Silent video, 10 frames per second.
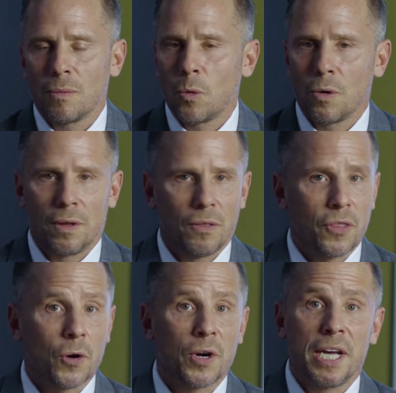more than
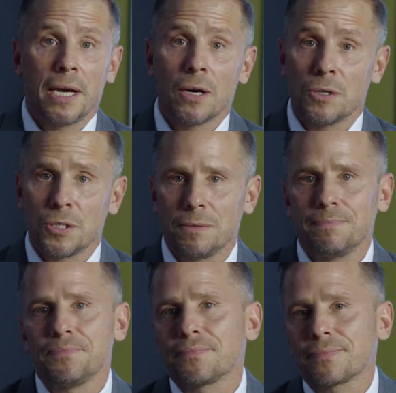30
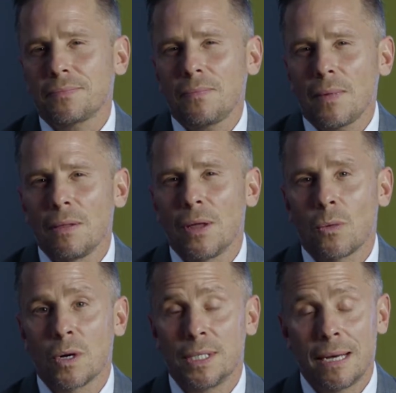years, there
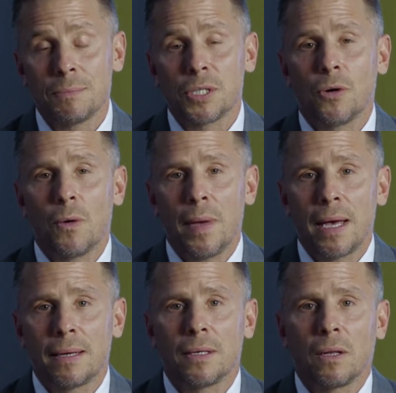were attempts to
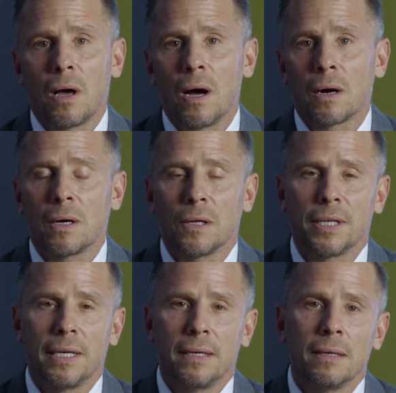amend a law called
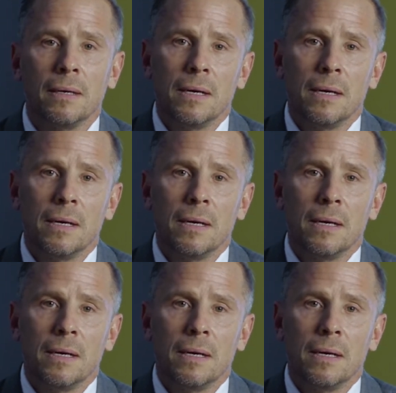the